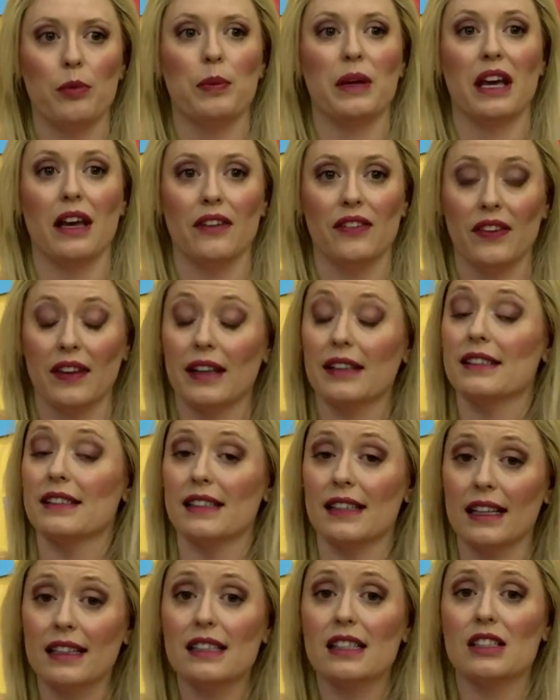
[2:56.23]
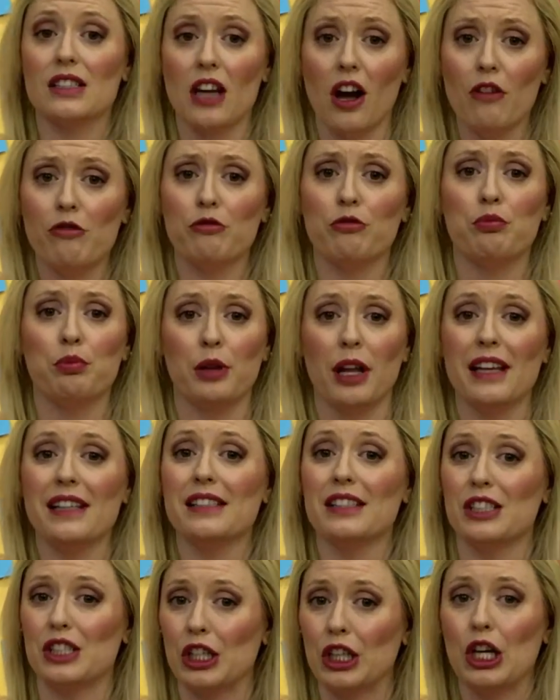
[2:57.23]
because it's a tough
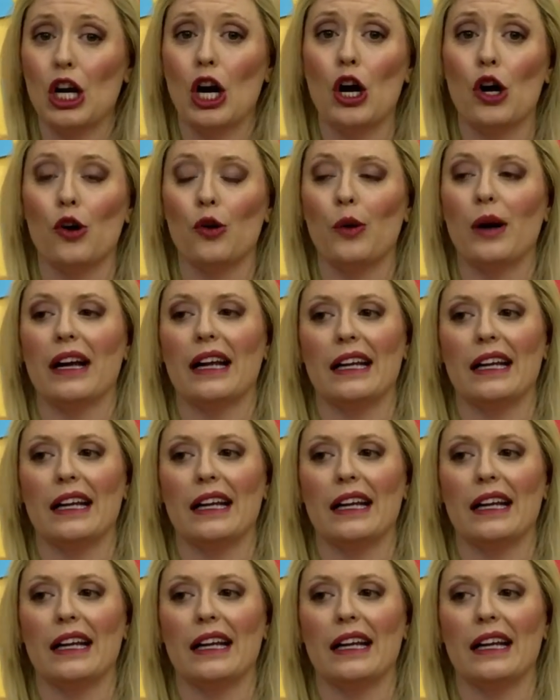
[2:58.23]
place to go,